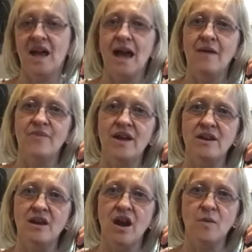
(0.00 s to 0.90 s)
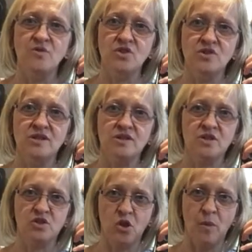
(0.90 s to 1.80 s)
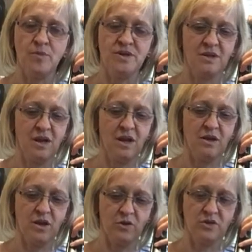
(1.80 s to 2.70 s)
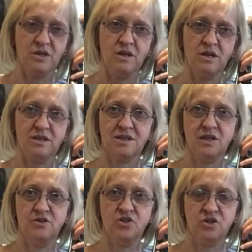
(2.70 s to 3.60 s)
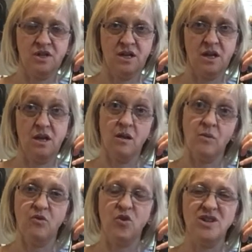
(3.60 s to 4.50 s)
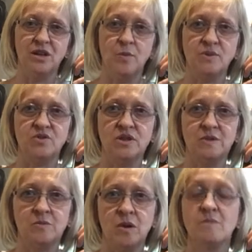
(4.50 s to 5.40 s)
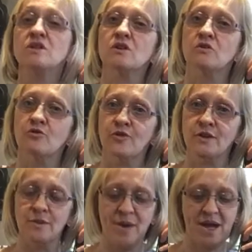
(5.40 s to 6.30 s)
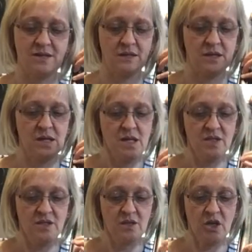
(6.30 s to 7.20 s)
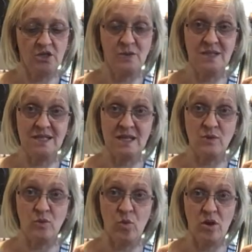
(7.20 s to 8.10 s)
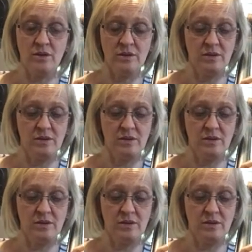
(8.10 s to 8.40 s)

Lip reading: And then I'm choosing a stopped note, a solution here. I'm avoiding open strings at the moment so you can feel the pattern. So go to a D with a 1,